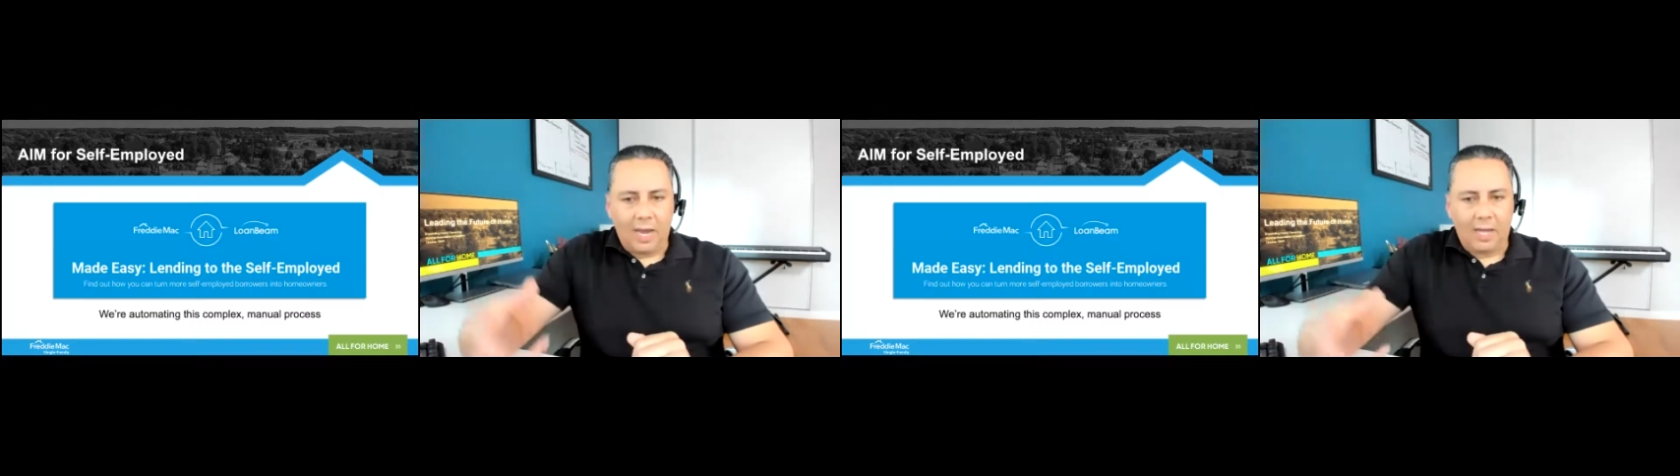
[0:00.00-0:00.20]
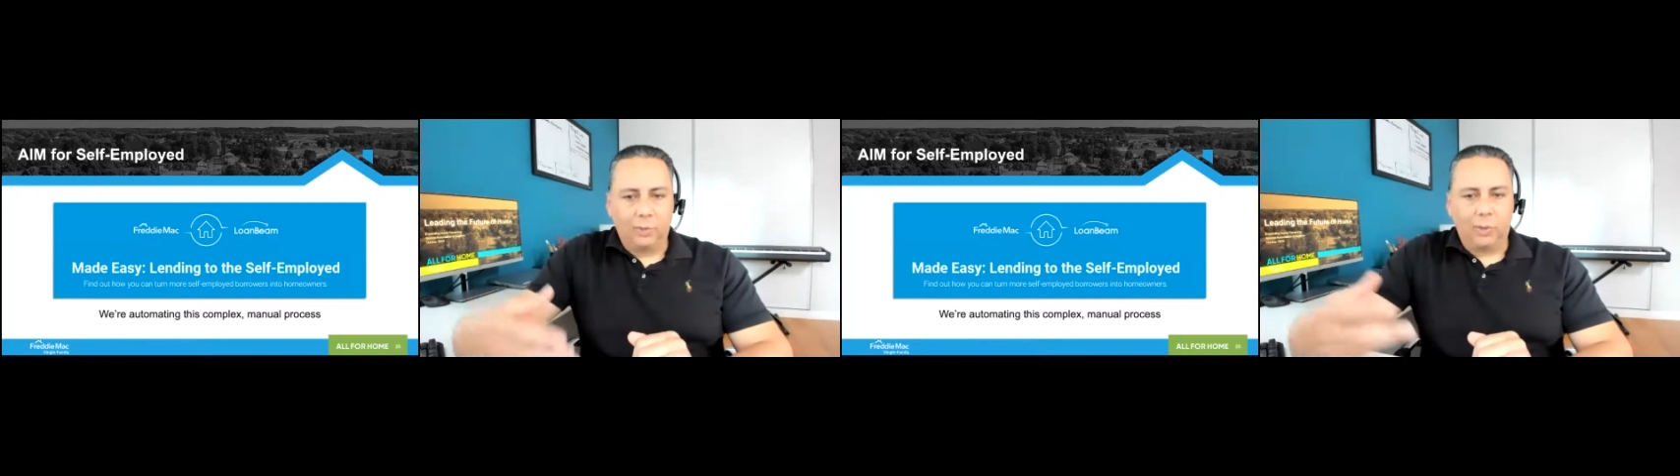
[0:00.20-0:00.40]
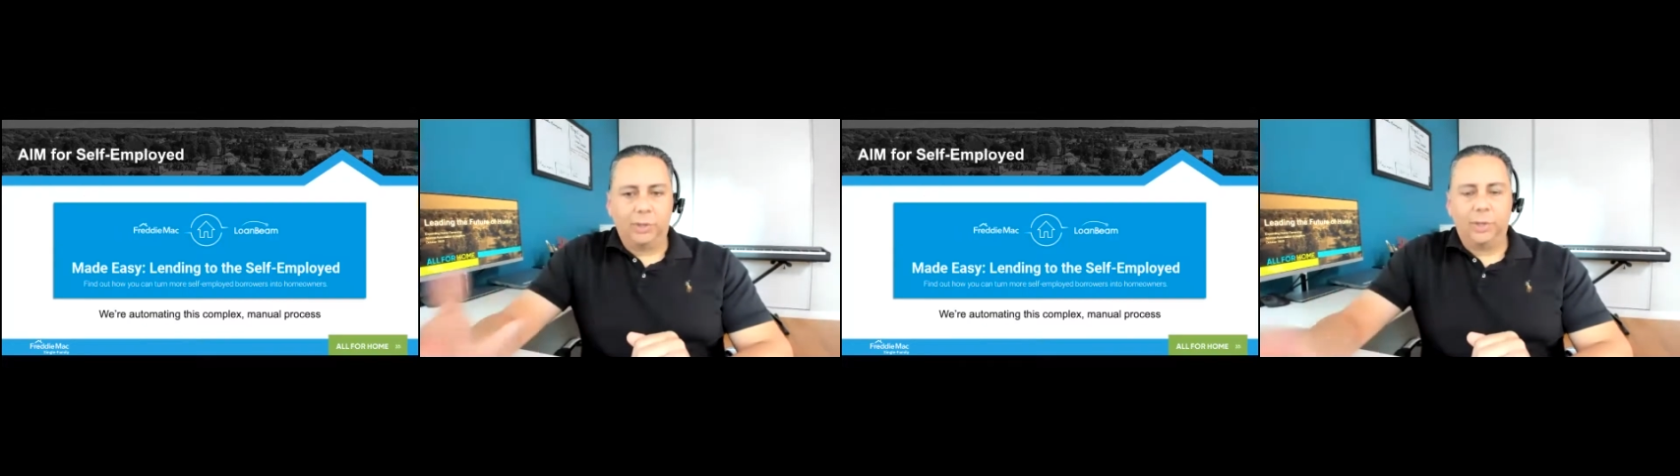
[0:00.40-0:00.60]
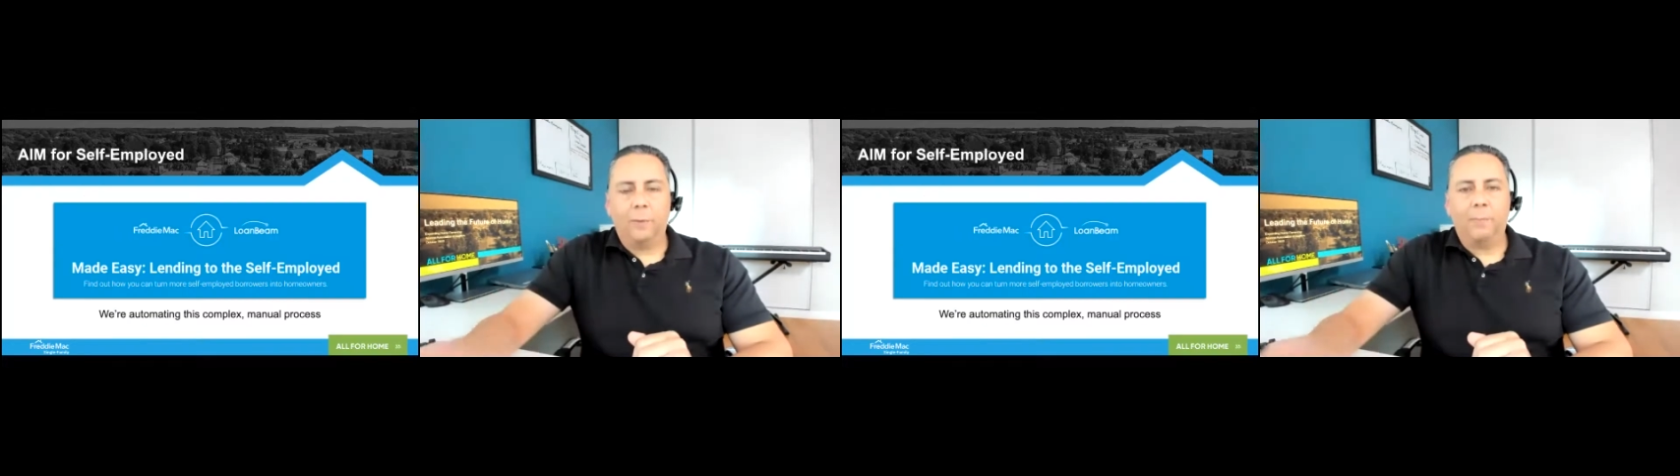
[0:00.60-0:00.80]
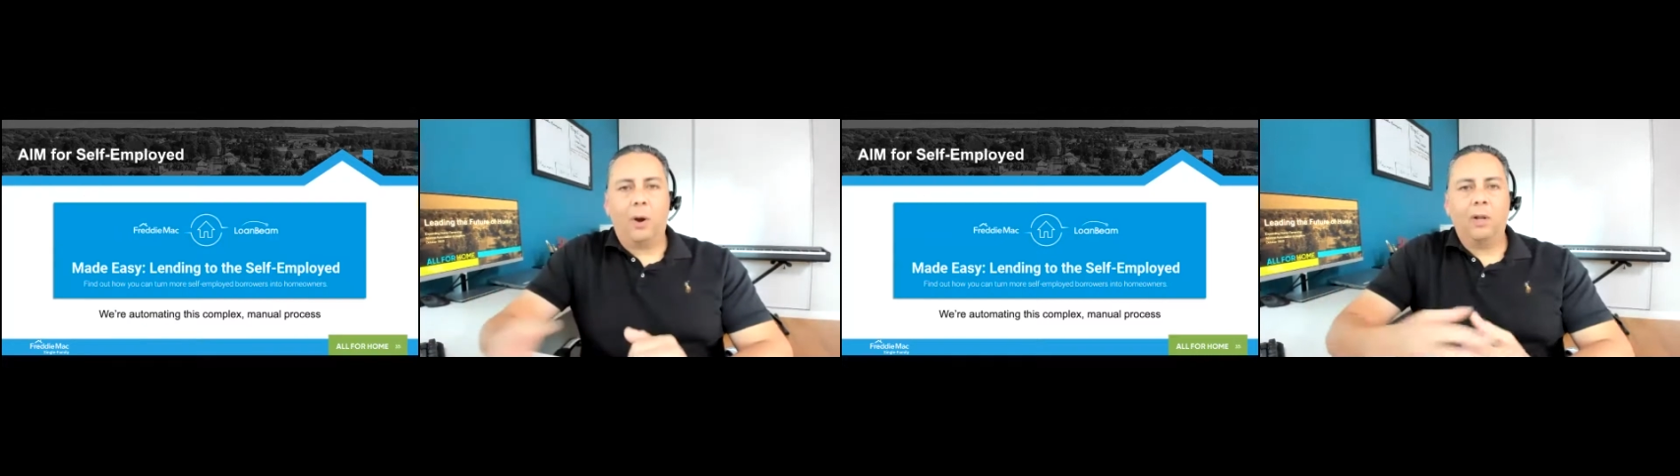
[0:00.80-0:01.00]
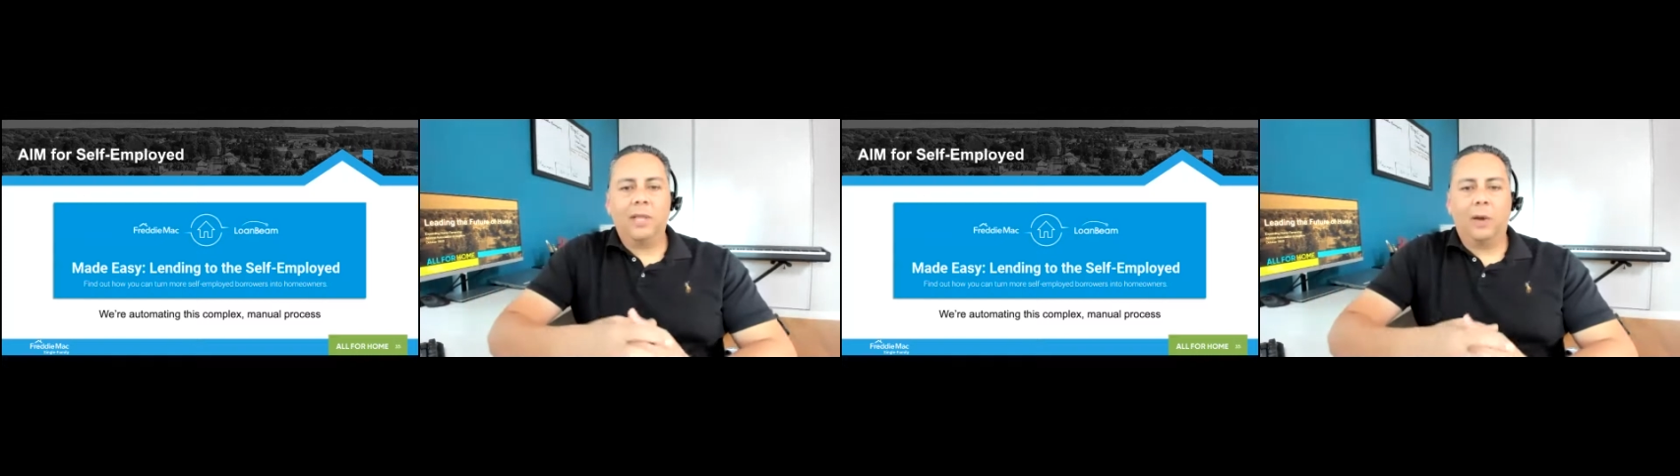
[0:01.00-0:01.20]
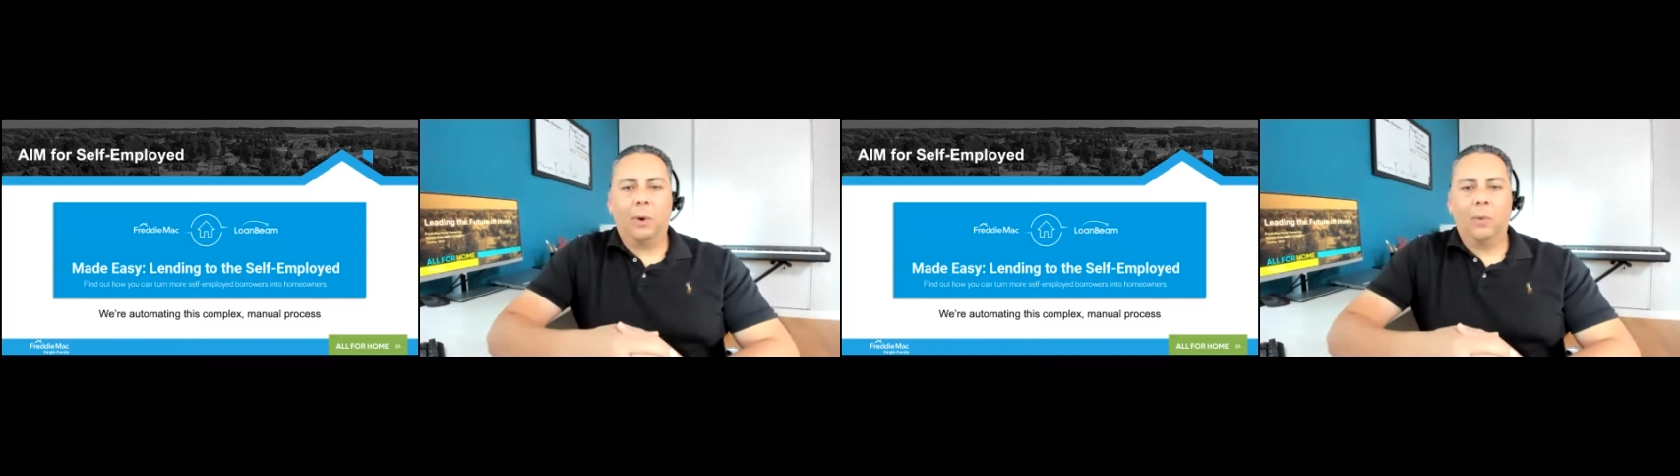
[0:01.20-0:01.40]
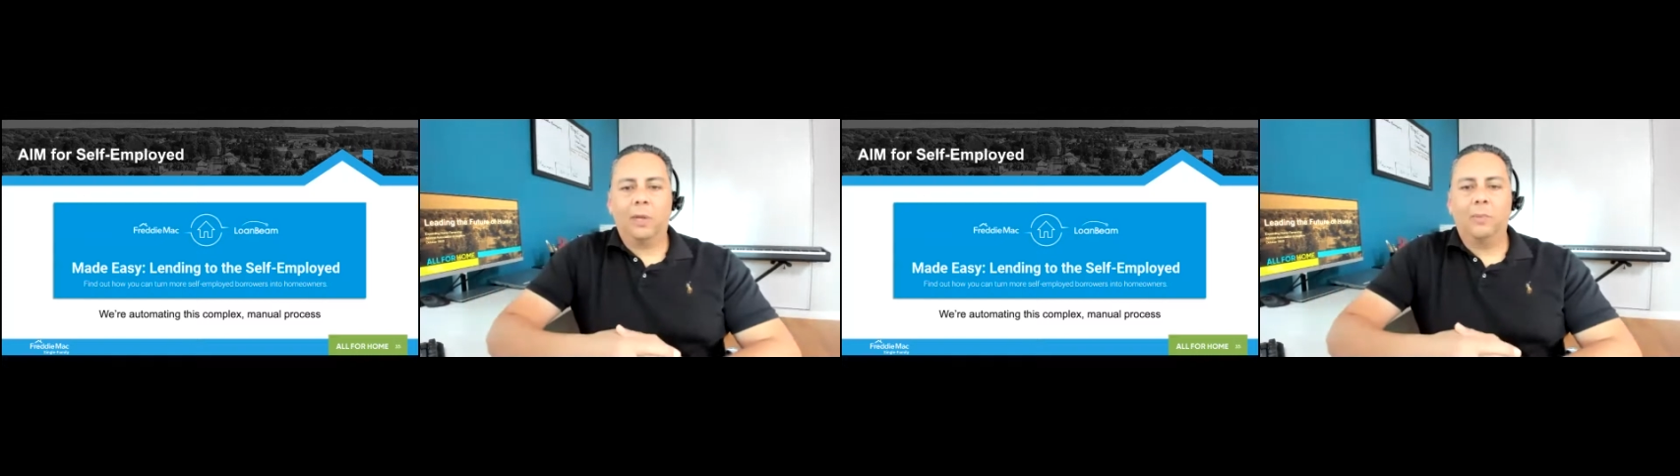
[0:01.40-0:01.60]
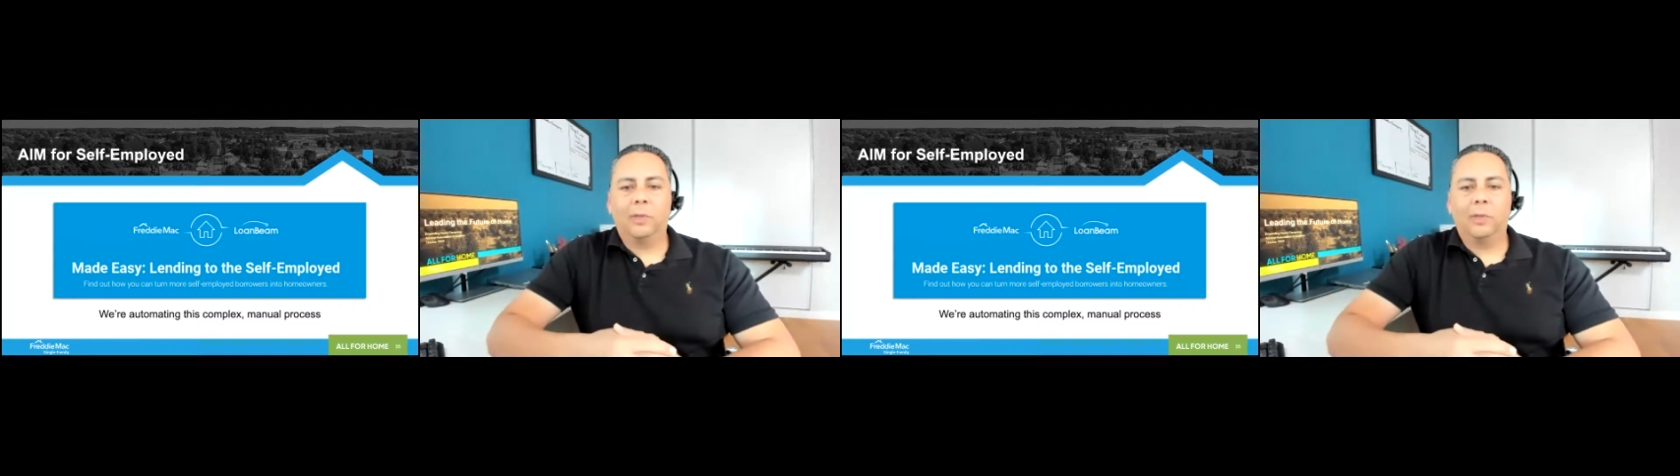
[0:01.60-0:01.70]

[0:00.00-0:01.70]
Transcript: to a third party that we're working